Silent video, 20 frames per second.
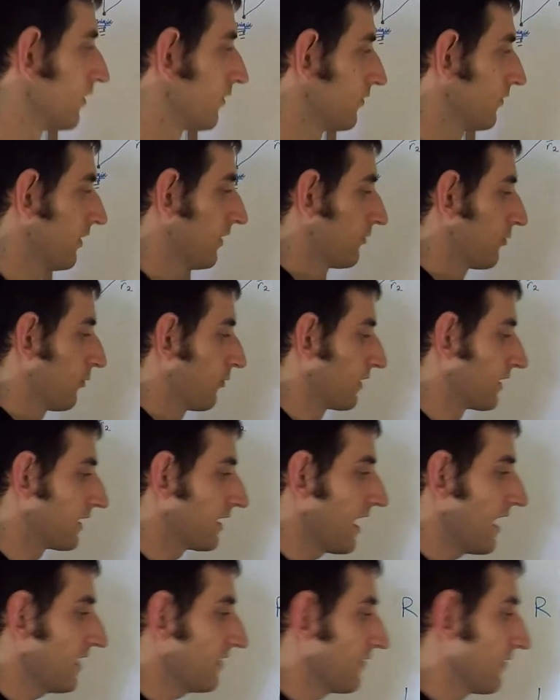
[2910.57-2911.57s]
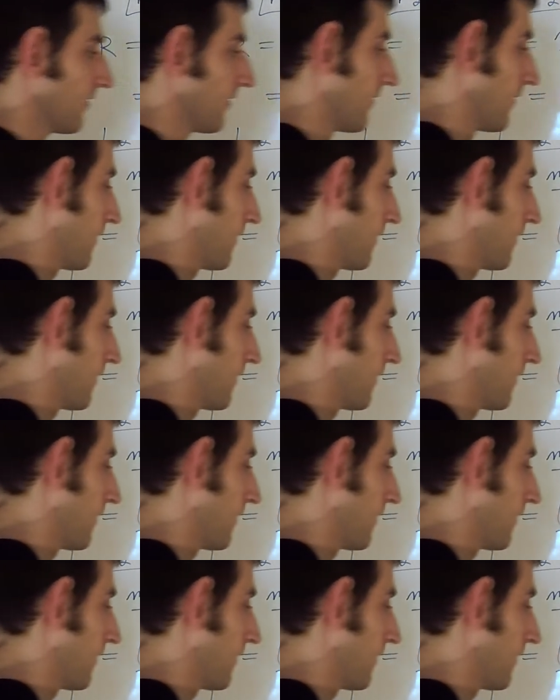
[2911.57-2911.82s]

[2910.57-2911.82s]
That's what we get.